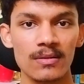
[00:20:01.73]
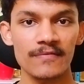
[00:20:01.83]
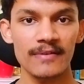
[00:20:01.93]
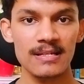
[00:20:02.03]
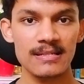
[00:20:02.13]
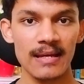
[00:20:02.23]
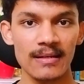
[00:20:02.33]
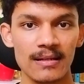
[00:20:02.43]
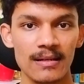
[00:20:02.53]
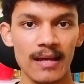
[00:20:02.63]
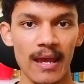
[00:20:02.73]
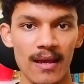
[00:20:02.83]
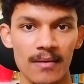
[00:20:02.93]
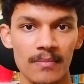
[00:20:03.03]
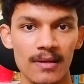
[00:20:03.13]
on the fields like
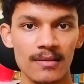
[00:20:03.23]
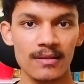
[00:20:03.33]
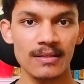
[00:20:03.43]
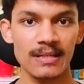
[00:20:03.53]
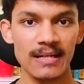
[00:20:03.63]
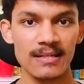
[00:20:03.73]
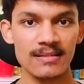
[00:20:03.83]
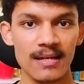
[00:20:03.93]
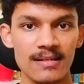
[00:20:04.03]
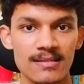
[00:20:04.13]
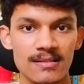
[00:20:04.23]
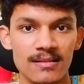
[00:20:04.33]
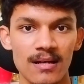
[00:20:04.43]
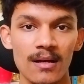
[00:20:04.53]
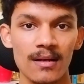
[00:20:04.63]
AML, data science,
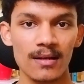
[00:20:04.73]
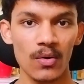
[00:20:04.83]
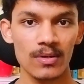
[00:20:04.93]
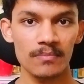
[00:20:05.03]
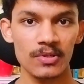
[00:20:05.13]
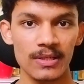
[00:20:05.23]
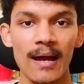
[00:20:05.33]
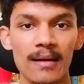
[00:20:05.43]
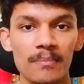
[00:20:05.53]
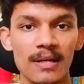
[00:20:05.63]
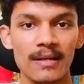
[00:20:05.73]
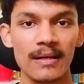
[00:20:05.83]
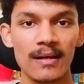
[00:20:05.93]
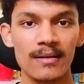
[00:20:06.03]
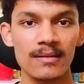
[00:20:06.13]
cloud computing, and big
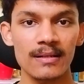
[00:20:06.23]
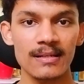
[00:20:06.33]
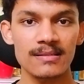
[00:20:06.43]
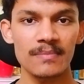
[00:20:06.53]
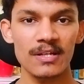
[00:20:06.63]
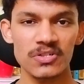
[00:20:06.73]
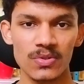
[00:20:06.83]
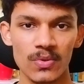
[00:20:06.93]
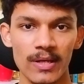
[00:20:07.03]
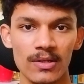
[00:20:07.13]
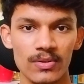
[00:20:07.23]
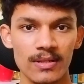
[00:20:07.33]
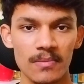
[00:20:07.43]
data analytics, make sure to include